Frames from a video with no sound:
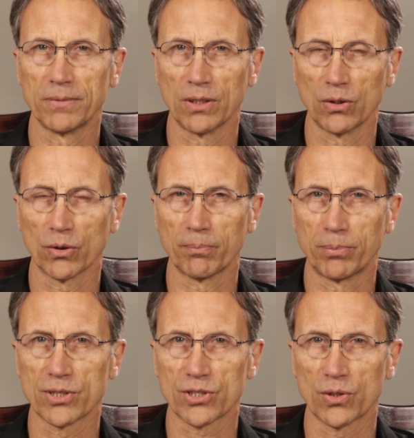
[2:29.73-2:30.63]
the
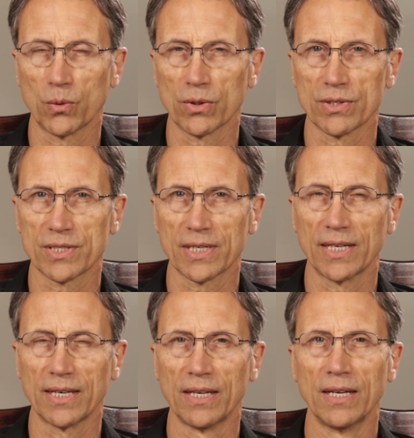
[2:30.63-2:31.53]
Lord puts the words
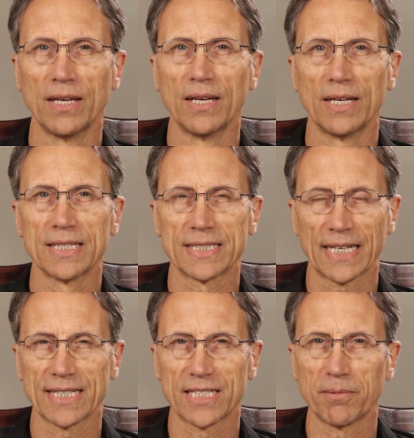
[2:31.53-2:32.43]
in
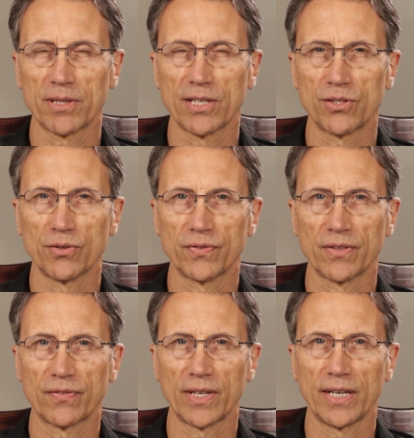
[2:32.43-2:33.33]
2 Timothy
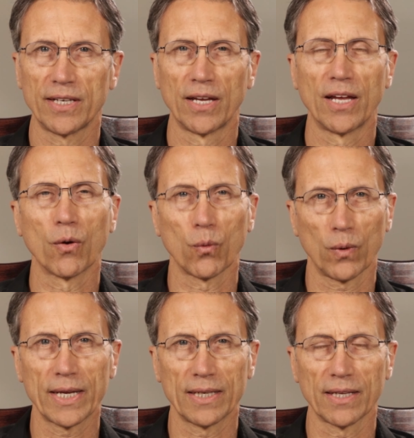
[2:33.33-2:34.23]
2:15,
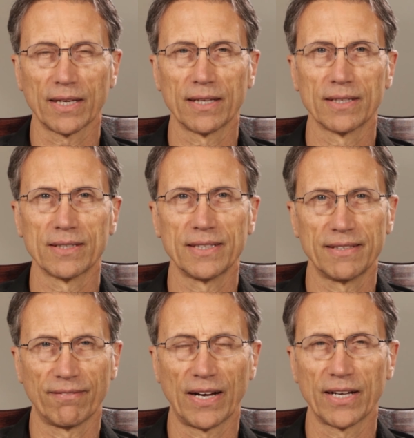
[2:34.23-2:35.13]
rightly
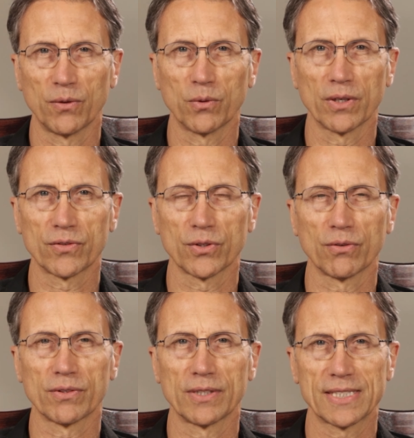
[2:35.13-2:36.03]
divide the word of
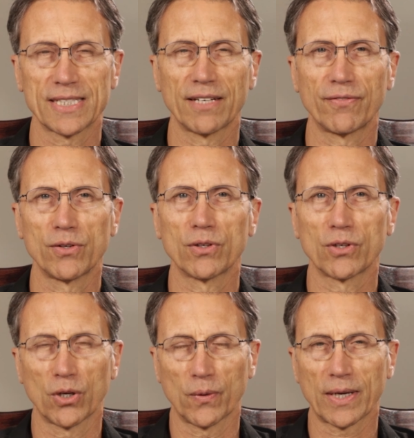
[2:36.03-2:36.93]
truth. Let's see if you
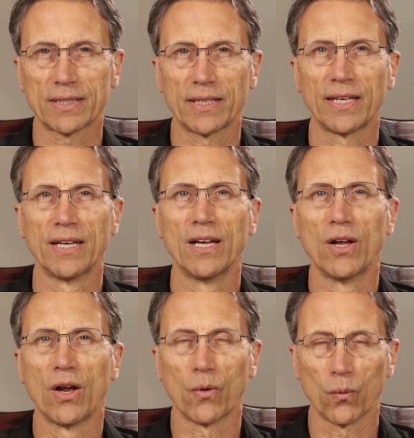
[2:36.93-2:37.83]
can correctly,
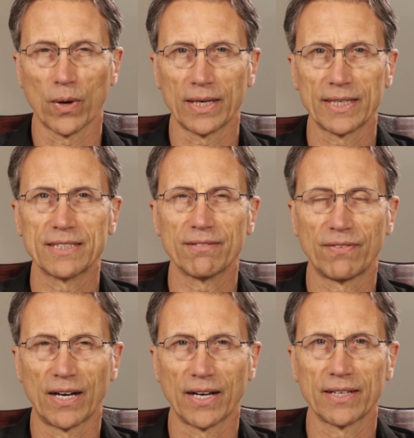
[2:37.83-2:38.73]
rightly
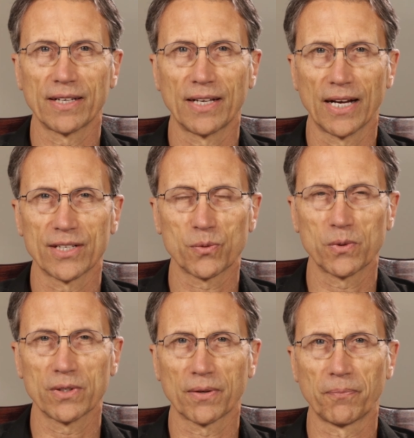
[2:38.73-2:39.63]
divide God's
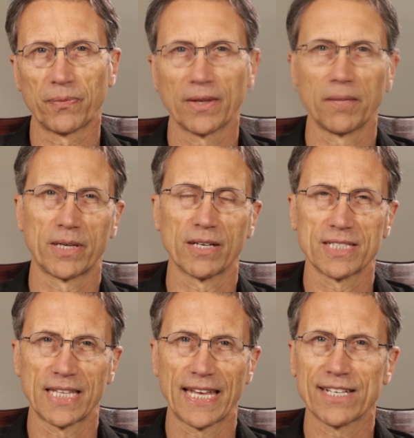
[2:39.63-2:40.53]
word.
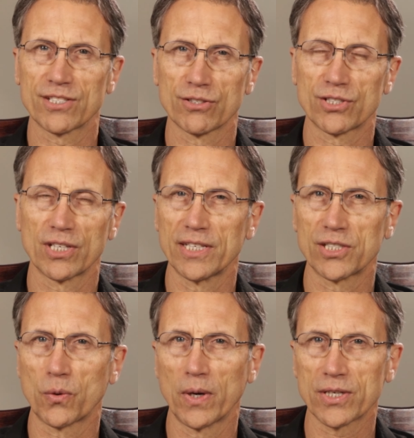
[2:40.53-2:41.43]
Because the answers to
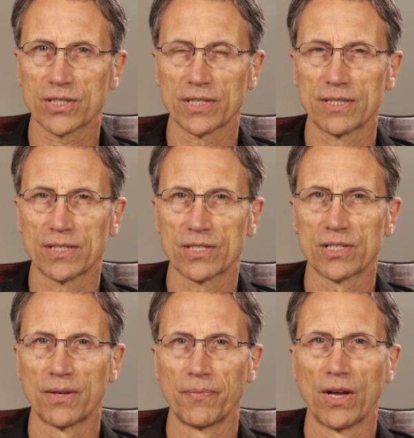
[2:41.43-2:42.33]
these
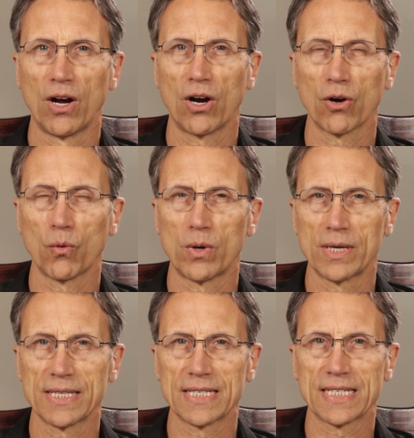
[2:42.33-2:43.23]
questions are
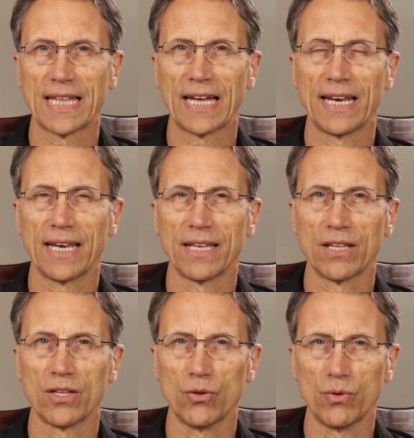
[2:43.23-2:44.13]
ones that
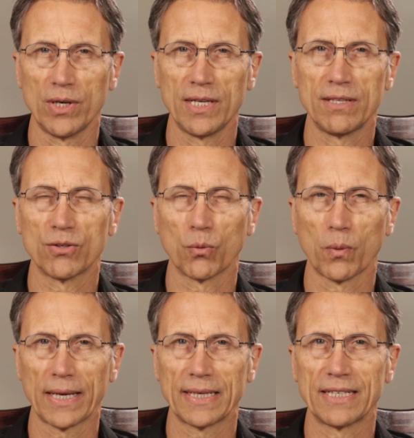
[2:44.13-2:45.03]
you need to
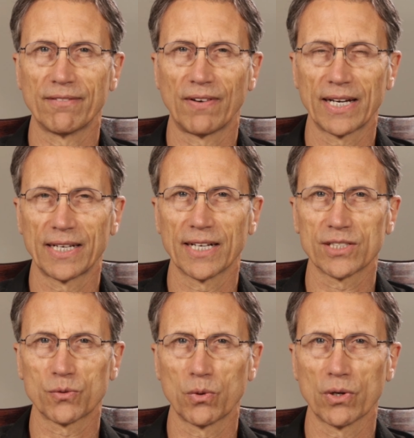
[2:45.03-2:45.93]
rightly divide
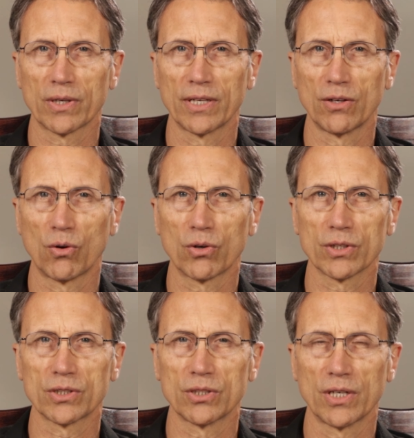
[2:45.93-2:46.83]
God's word in
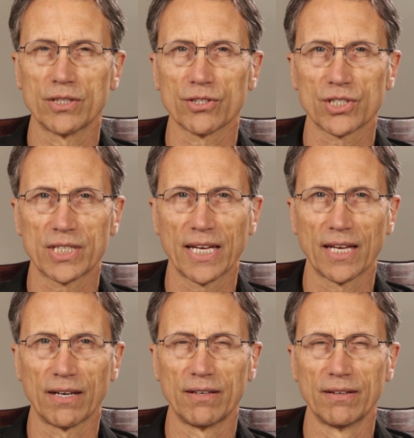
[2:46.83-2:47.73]
order to
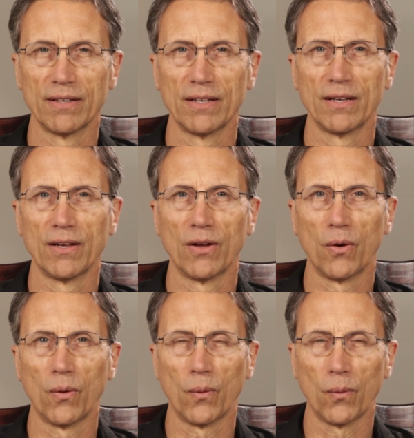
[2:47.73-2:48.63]
understand
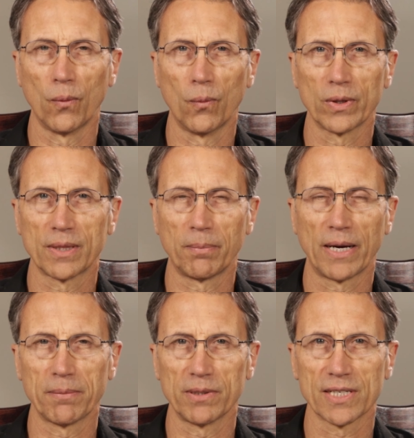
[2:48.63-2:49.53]
what the
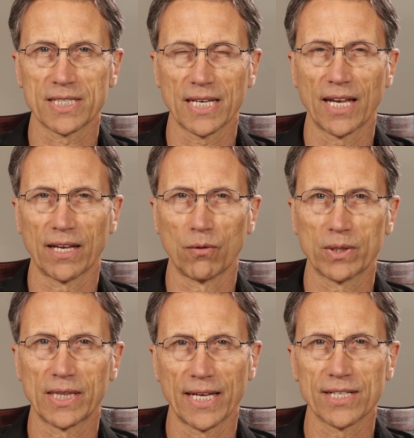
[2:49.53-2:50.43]
Bible is saying,
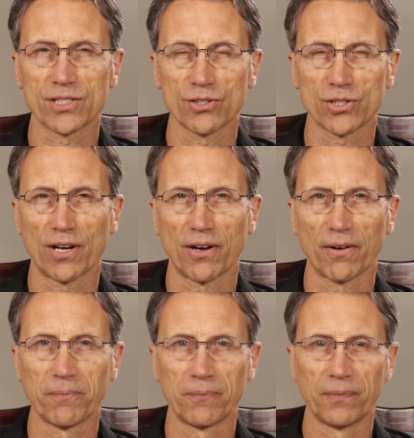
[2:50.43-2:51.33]
what the answers are.